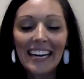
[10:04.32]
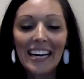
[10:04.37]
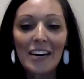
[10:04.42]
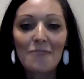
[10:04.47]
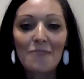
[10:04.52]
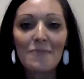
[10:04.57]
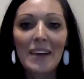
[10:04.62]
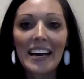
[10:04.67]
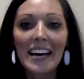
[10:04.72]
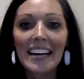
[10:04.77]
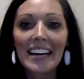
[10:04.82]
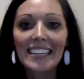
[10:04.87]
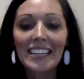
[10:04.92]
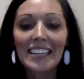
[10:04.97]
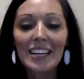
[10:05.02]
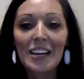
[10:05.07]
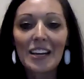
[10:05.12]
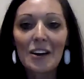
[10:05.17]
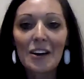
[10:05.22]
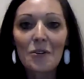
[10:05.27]
But,
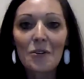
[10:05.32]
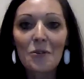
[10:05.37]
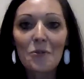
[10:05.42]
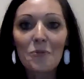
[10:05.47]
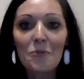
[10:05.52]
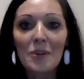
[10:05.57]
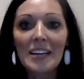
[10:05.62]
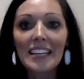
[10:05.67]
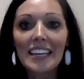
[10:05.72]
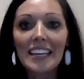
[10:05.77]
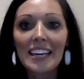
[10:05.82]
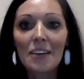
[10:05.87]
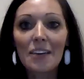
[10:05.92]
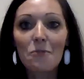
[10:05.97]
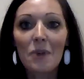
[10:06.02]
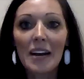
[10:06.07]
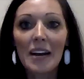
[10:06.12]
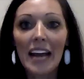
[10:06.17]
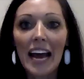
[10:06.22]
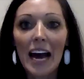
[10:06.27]
you know, really
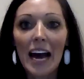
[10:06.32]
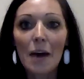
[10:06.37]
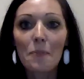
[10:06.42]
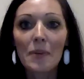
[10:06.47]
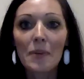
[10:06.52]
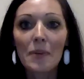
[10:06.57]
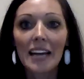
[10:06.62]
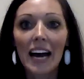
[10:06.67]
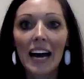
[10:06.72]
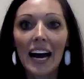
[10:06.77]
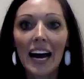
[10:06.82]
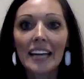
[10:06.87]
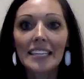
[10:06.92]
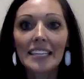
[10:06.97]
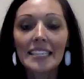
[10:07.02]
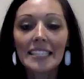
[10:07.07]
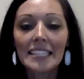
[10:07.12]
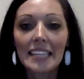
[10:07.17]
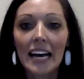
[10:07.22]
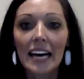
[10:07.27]
what happened, I
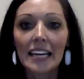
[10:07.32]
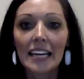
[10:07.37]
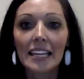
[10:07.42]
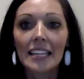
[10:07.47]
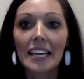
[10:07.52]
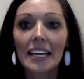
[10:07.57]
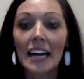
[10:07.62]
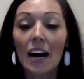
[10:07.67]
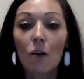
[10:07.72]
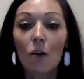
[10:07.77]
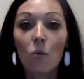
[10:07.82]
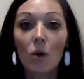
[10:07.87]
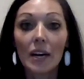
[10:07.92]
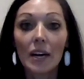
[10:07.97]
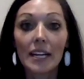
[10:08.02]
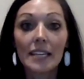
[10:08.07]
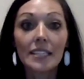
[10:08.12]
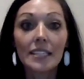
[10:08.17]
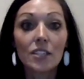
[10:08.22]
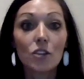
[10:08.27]
decided that I
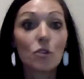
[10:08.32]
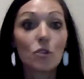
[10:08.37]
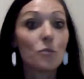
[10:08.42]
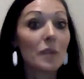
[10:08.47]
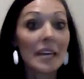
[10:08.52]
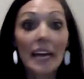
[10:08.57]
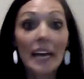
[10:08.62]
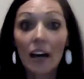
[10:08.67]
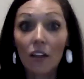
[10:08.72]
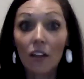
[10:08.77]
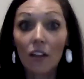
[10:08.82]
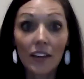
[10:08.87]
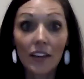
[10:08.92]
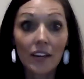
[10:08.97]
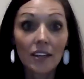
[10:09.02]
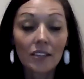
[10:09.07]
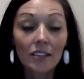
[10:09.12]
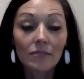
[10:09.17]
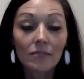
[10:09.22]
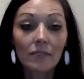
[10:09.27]
wanted to be
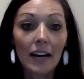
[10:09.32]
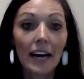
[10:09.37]
healthier.